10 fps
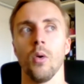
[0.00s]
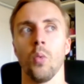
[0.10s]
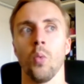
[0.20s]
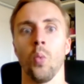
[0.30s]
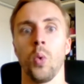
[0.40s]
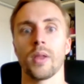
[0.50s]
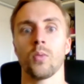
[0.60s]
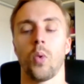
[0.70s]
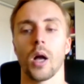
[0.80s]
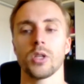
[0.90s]
With
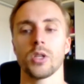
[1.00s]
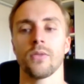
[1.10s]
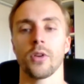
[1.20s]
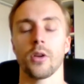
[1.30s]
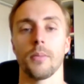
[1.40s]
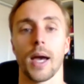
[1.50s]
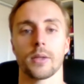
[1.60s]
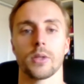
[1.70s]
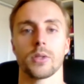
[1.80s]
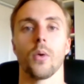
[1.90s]
watching for your
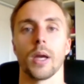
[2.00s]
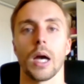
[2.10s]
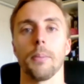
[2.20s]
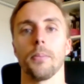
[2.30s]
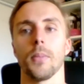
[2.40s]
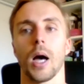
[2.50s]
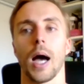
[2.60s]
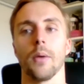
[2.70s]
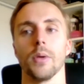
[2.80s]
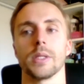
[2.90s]
maxes going up,
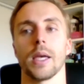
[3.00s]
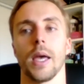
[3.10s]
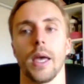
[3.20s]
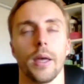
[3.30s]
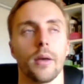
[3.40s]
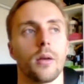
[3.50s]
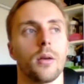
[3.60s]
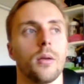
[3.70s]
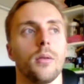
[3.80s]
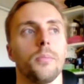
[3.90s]
I would say
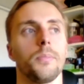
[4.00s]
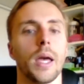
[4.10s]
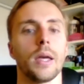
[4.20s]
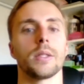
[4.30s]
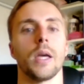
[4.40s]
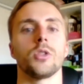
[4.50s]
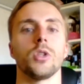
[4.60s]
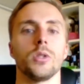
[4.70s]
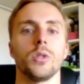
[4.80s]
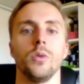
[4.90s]
pay
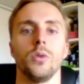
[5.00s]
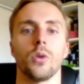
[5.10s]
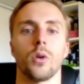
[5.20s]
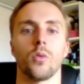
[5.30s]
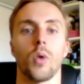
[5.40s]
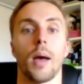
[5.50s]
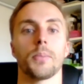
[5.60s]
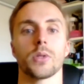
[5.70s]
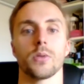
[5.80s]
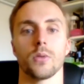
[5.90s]
attention to your
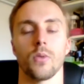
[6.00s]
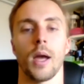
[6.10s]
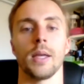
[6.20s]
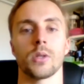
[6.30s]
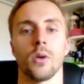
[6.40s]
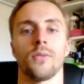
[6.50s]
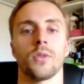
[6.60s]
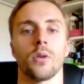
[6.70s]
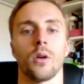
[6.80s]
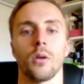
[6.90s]
reps, right? So if
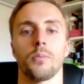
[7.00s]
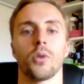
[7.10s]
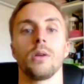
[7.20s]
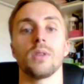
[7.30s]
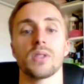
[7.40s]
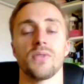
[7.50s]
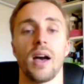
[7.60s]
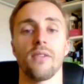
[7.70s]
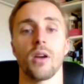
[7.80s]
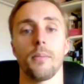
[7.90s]
your previous
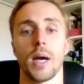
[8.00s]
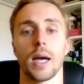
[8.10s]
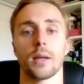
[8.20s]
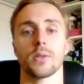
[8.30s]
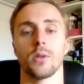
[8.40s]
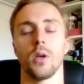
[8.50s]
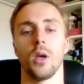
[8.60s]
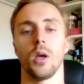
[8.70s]
5 rep max